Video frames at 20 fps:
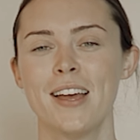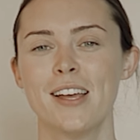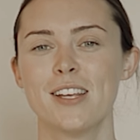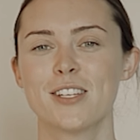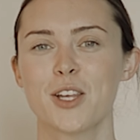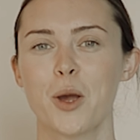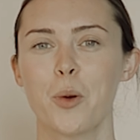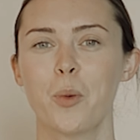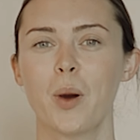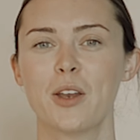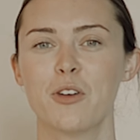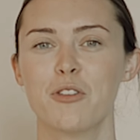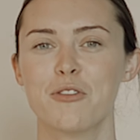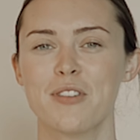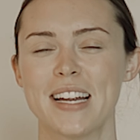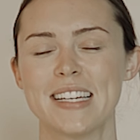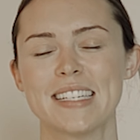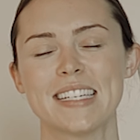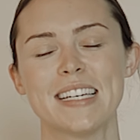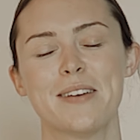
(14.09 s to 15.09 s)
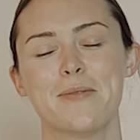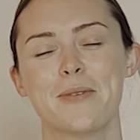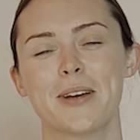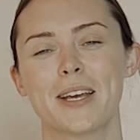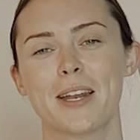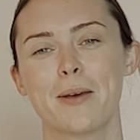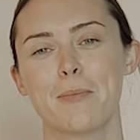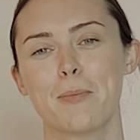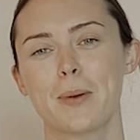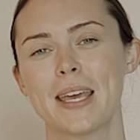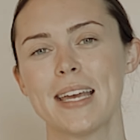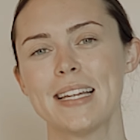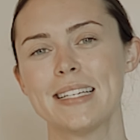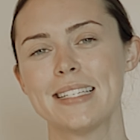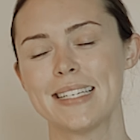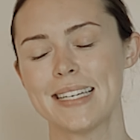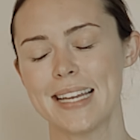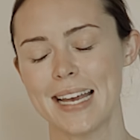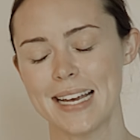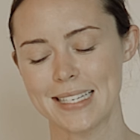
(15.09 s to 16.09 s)
So when you're ready, we're gonna
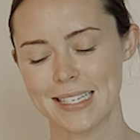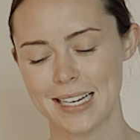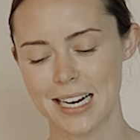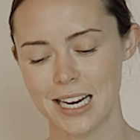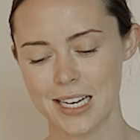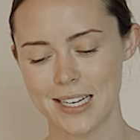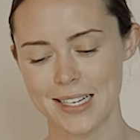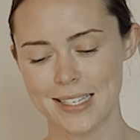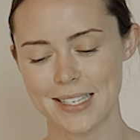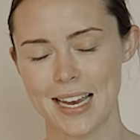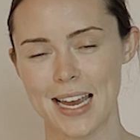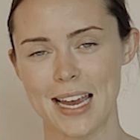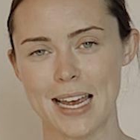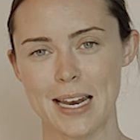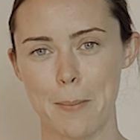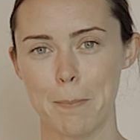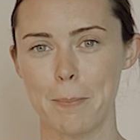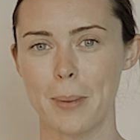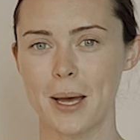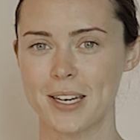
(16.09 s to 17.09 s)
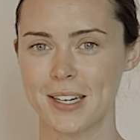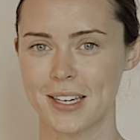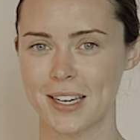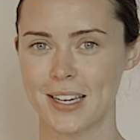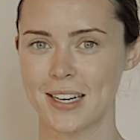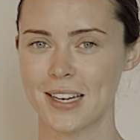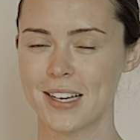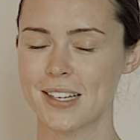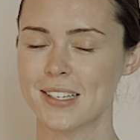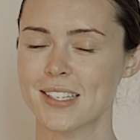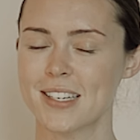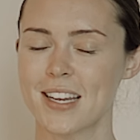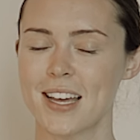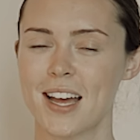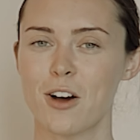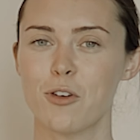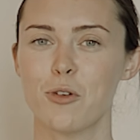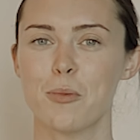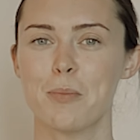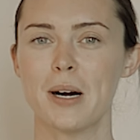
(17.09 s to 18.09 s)
begin today's class in Baddha
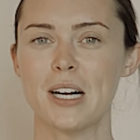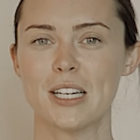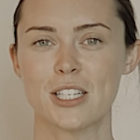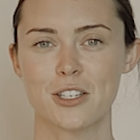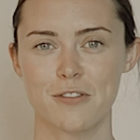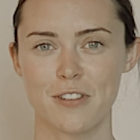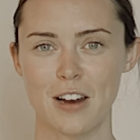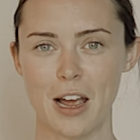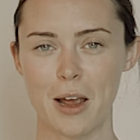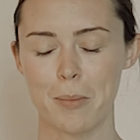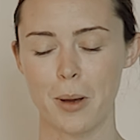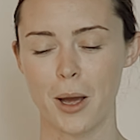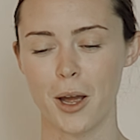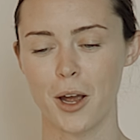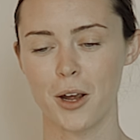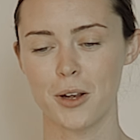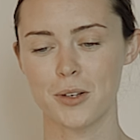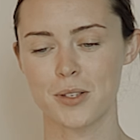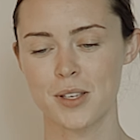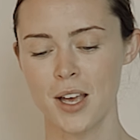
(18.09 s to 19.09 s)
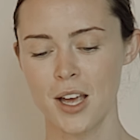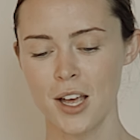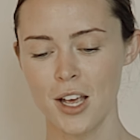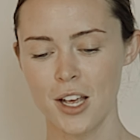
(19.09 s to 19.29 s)
Konasana or butterfly pose.